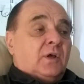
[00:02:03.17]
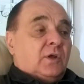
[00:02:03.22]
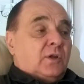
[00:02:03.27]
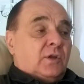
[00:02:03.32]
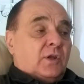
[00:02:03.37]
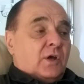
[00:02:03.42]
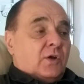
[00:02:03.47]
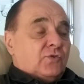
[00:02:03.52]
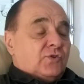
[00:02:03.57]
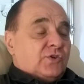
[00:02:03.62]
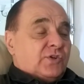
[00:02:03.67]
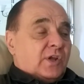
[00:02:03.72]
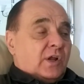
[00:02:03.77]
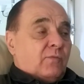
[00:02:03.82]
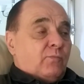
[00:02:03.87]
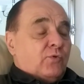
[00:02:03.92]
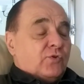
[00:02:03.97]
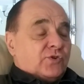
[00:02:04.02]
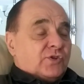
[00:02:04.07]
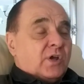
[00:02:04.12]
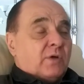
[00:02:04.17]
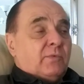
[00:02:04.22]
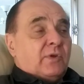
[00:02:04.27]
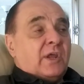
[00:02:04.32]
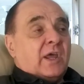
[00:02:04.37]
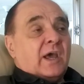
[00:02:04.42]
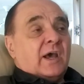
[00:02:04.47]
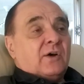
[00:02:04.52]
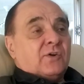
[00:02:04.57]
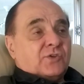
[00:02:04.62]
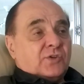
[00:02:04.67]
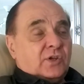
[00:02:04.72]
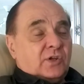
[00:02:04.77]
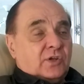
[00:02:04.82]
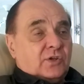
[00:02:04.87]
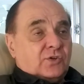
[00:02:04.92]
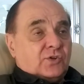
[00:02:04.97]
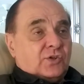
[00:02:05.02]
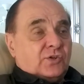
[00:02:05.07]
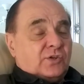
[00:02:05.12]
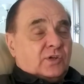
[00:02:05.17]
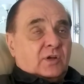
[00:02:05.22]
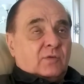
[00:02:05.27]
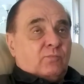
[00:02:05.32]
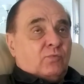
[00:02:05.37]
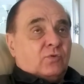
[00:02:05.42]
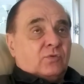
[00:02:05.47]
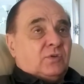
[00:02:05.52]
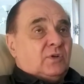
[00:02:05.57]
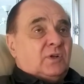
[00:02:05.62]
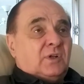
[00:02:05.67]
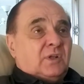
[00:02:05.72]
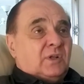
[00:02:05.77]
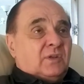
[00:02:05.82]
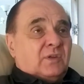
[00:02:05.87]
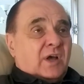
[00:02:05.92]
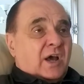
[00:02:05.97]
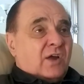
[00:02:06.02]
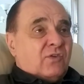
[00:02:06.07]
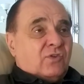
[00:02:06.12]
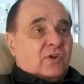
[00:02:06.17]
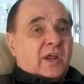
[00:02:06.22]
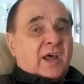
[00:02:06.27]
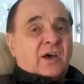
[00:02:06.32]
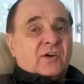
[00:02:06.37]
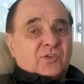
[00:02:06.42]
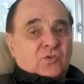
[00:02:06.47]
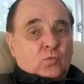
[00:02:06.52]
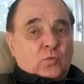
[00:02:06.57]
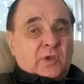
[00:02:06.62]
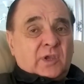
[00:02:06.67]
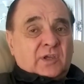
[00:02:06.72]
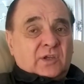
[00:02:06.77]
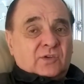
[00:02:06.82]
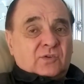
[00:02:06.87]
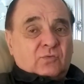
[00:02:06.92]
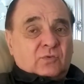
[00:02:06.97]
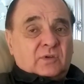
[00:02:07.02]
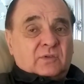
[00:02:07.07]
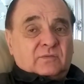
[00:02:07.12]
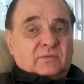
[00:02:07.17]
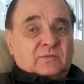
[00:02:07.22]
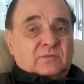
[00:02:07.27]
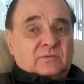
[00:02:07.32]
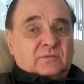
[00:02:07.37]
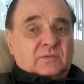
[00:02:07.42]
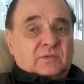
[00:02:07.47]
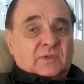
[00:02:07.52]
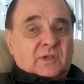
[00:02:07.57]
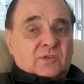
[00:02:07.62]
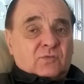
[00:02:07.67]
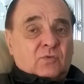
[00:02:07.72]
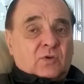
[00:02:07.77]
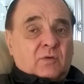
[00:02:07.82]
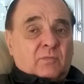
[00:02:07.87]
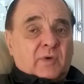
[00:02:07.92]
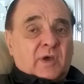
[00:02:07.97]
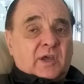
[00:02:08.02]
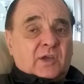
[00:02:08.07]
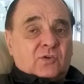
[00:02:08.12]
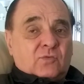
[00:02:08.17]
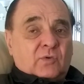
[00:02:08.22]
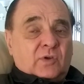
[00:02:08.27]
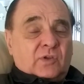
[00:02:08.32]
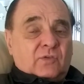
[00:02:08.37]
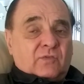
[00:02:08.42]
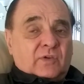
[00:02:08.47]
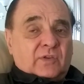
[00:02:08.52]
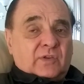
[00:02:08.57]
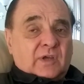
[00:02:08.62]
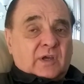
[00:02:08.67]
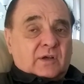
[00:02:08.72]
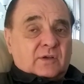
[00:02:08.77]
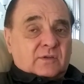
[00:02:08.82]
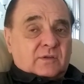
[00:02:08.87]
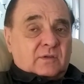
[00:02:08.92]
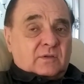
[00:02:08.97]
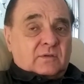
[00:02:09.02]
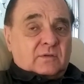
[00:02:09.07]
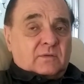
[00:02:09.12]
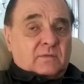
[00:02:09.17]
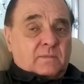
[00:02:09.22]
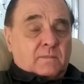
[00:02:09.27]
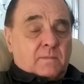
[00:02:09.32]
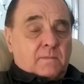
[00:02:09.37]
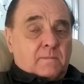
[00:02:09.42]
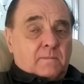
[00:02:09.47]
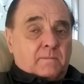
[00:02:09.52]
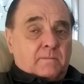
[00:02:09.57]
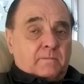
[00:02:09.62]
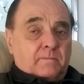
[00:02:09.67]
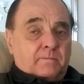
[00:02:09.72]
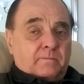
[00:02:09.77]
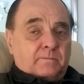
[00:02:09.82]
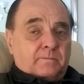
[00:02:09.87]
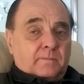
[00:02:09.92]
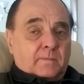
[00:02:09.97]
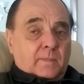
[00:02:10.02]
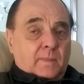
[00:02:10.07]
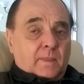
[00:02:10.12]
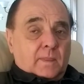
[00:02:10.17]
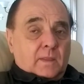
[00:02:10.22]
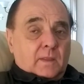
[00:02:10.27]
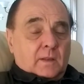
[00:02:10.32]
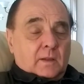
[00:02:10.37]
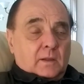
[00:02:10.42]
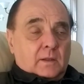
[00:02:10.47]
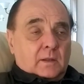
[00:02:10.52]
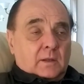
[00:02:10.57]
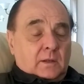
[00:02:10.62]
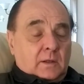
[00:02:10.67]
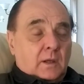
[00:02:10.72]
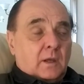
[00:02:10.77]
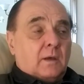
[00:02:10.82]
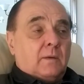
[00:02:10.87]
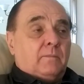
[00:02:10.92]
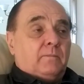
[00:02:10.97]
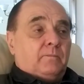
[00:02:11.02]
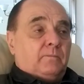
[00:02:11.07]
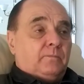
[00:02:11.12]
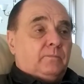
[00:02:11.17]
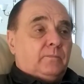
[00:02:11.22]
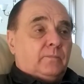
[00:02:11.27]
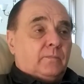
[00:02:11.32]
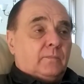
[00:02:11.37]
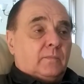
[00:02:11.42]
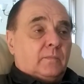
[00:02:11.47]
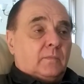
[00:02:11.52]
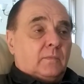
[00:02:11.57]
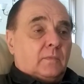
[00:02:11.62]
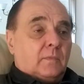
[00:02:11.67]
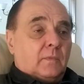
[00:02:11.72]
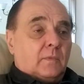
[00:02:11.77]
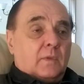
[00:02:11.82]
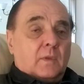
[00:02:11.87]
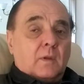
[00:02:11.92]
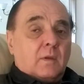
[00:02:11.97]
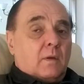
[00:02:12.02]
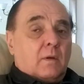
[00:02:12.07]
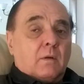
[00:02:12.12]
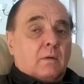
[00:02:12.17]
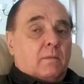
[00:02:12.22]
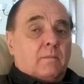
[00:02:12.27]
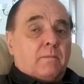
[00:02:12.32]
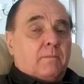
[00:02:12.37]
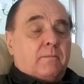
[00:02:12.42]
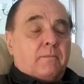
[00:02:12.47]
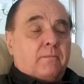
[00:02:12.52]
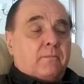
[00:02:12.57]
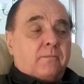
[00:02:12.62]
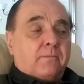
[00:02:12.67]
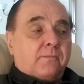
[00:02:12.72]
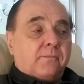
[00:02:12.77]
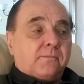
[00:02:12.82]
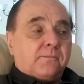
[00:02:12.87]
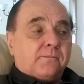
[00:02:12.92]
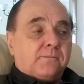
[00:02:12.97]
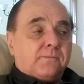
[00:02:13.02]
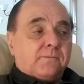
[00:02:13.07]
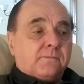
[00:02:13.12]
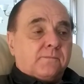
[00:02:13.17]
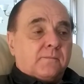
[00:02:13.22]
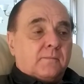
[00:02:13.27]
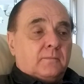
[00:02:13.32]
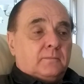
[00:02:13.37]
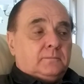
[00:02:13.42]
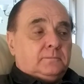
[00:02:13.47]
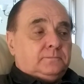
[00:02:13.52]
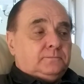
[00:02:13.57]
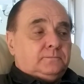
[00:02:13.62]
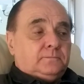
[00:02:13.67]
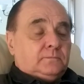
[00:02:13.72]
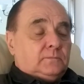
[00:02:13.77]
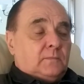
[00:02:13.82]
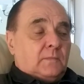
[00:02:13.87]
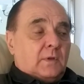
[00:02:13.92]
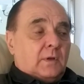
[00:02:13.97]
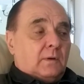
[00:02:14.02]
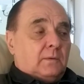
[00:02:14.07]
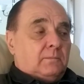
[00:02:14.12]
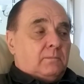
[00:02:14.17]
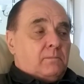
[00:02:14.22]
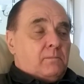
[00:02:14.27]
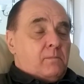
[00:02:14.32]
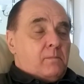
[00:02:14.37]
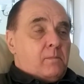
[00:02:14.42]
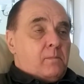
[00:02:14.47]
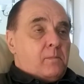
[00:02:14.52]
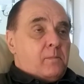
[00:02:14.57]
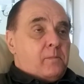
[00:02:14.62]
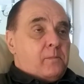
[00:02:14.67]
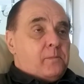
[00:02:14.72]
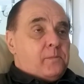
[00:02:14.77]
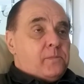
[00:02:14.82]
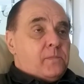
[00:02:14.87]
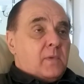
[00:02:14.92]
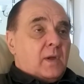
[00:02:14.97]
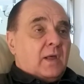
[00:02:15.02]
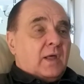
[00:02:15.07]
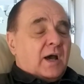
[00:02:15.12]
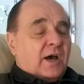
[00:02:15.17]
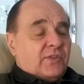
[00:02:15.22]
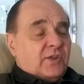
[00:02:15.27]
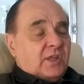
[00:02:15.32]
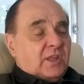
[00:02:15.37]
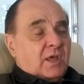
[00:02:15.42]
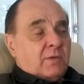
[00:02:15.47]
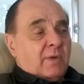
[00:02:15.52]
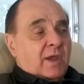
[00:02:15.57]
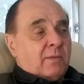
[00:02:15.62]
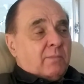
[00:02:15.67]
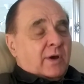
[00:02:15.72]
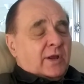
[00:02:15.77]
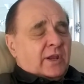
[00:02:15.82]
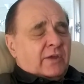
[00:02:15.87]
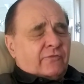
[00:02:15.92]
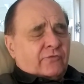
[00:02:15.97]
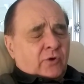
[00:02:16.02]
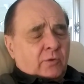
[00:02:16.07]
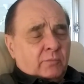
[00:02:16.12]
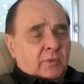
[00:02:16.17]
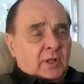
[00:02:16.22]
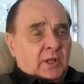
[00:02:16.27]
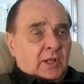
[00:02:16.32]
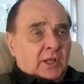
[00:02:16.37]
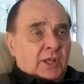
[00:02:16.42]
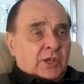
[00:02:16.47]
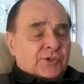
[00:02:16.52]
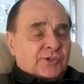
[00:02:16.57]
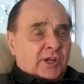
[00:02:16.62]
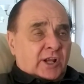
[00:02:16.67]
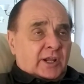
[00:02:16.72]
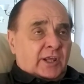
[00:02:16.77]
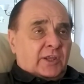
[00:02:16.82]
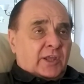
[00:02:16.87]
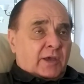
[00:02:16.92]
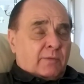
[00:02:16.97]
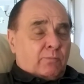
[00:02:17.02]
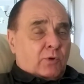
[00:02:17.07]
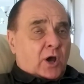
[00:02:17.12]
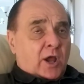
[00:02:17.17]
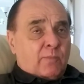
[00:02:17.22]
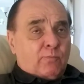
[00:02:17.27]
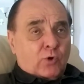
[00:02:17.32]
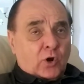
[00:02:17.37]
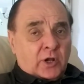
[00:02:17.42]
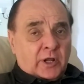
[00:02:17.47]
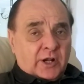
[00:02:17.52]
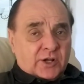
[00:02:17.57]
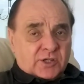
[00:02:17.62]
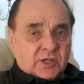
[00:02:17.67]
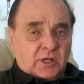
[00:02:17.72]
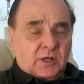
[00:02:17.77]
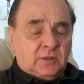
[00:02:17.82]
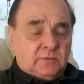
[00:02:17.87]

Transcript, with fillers: no, she said, I put so many hours in it. She said, I put 100 hours a week into it. That's what I made, 23,000. That's it. Yeah. That's not, that's not fantastic, is it? No. I think they make money from selling their byproducts,